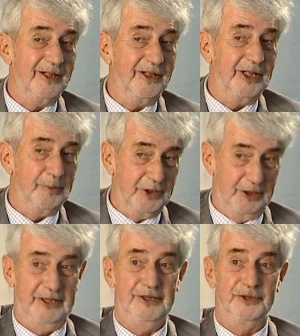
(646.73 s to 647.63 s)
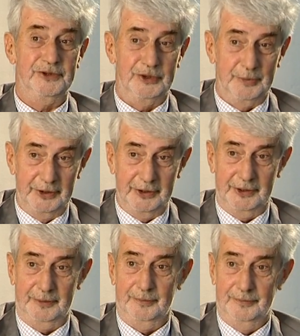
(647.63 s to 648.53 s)
chemical industry
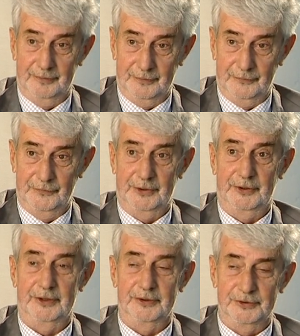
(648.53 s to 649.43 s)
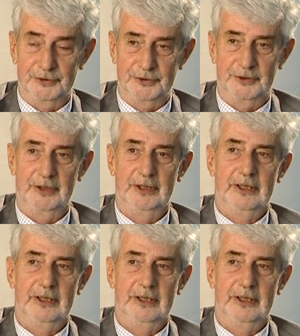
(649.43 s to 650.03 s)
became very interested,